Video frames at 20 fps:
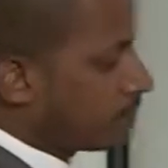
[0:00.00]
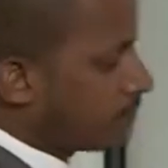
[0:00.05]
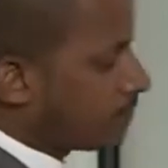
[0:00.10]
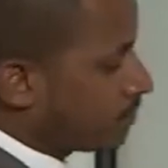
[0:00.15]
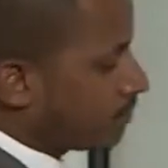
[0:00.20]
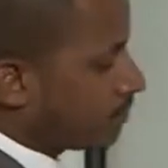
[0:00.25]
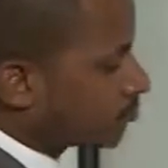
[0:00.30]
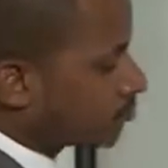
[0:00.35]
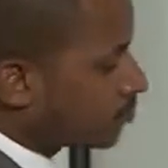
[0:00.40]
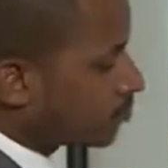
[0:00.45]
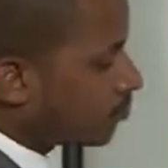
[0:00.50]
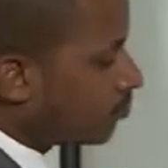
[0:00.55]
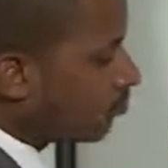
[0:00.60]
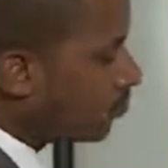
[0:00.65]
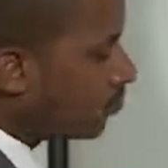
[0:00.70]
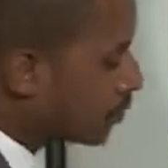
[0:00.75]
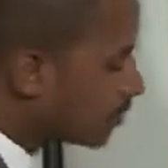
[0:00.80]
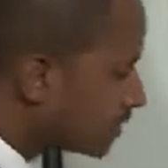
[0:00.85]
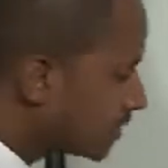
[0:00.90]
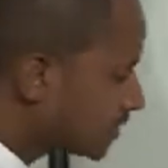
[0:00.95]
So
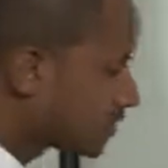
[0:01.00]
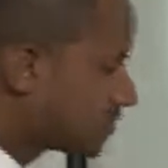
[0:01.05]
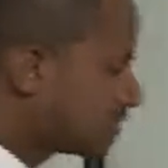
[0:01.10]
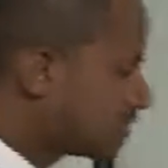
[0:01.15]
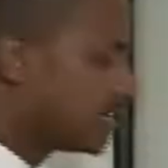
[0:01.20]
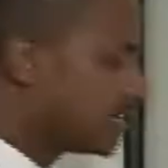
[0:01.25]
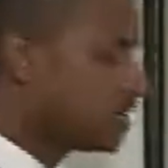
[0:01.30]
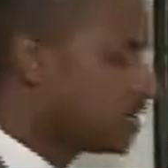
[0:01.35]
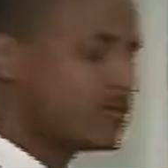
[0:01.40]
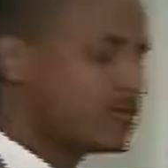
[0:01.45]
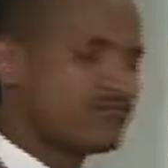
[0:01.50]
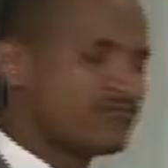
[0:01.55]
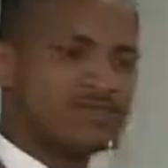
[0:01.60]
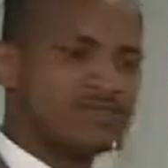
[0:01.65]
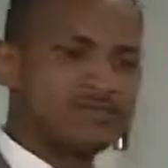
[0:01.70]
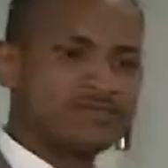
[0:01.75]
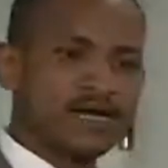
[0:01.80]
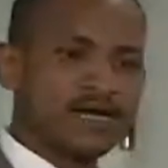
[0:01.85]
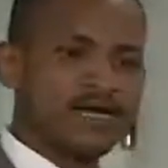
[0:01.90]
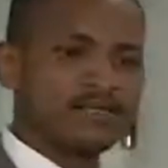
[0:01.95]
what is the name of this
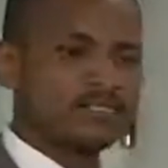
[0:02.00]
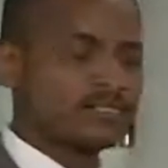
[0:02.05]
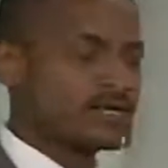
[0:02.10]
branch?